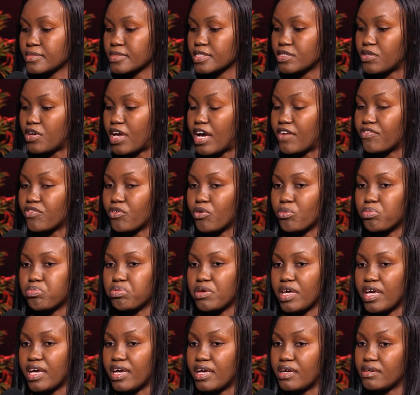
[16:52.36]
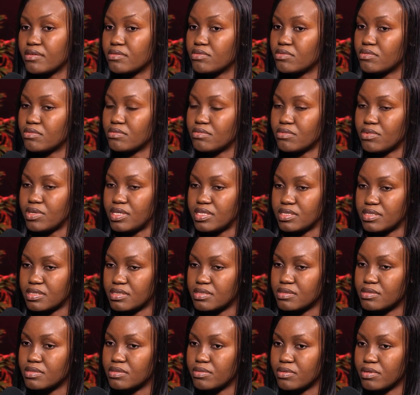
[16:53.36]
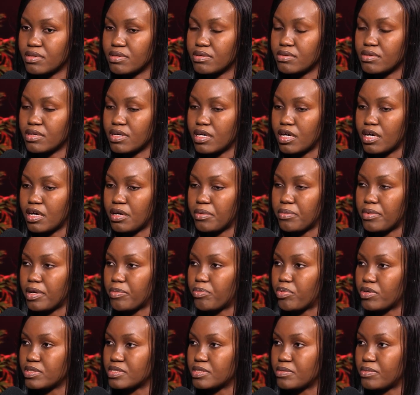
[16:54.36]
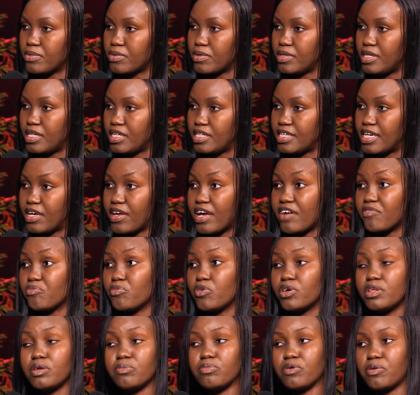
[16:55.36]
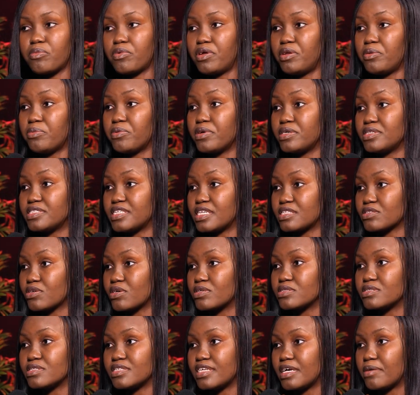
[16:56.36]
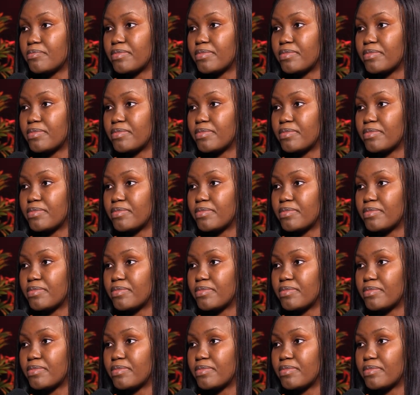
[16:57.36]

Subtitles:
you have OPay, who is a possible leader. You have MoneyPoint. MoneyPoint has gotten their